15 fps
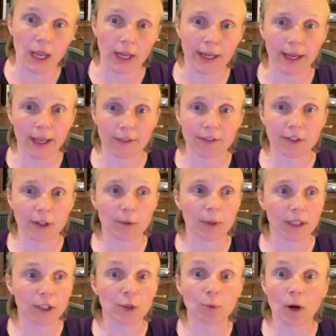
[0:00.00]
Yeah, so
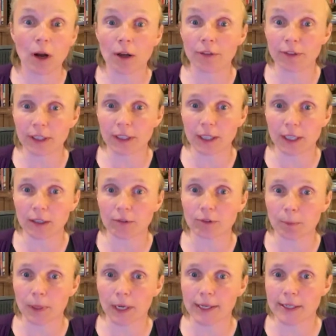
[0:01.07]
you are thinking
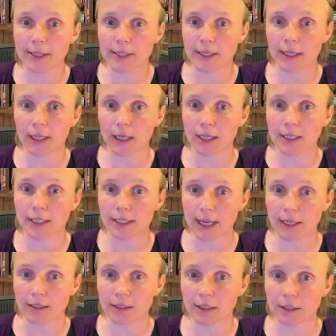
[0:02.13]
replacing a
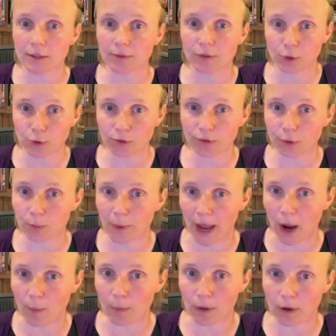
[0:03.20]
standard fossil fuel
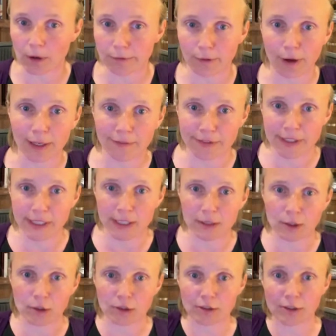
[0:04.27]
power plant. I live in
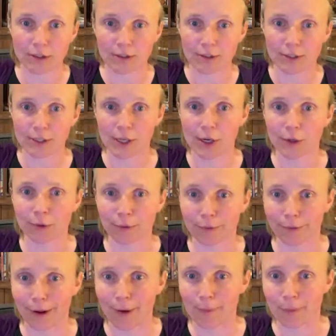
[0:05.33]
Didcot, so
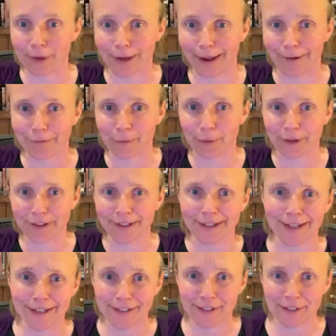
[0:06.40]
we have one
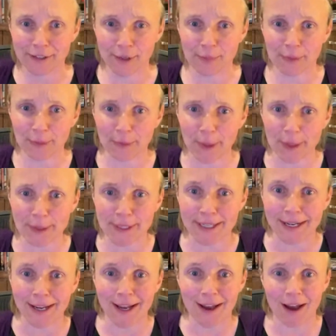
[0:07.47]
just up the road,
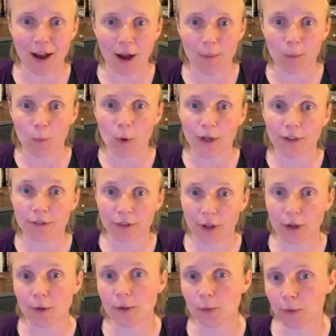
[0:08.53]
one of
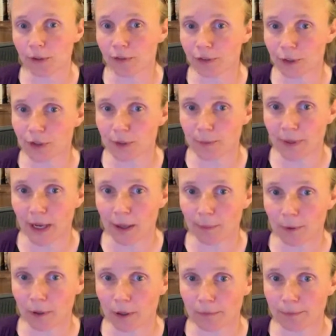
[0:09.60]
those with a fusion power
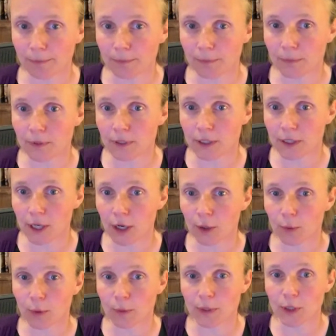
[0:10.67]
plant.
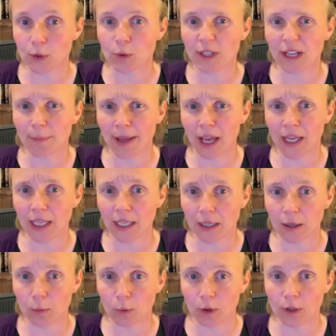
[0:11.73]
So we're talking about a
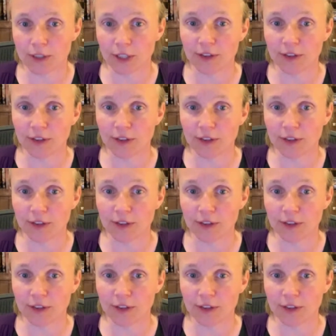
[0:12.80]
gigawatt.